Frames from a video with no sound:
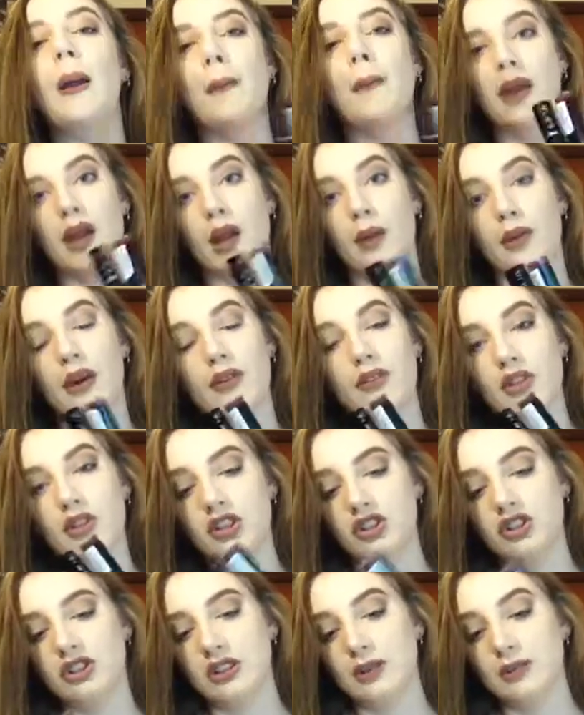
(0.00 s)
Makeup
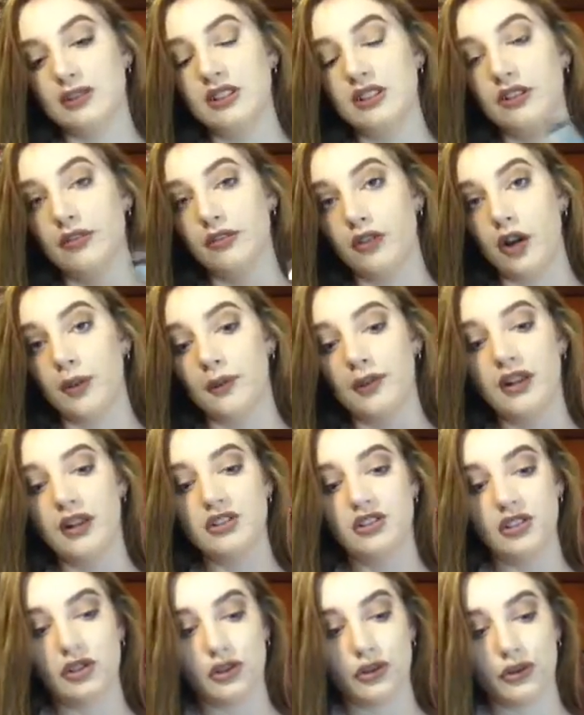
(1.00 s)
Revolution lipstick
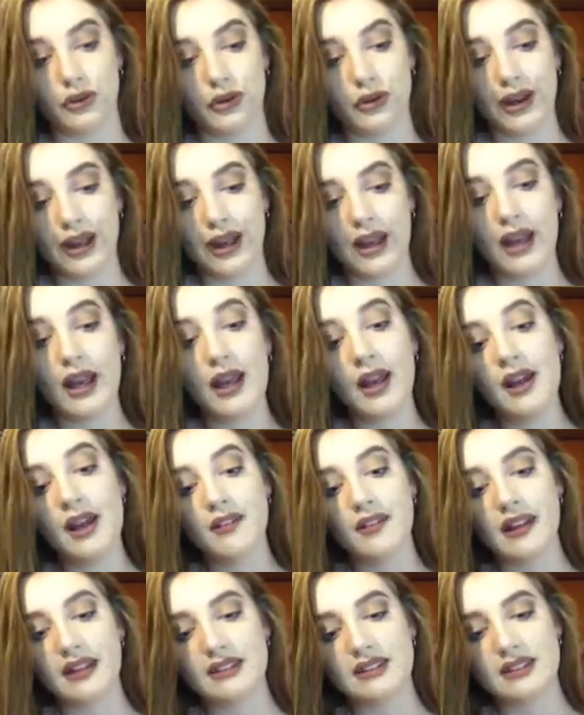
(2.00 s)
formulas are great.
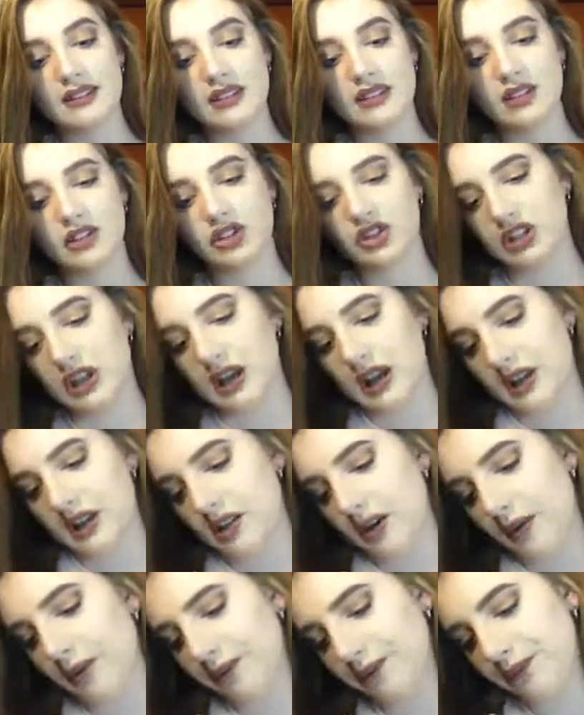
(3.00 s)
This is in the shade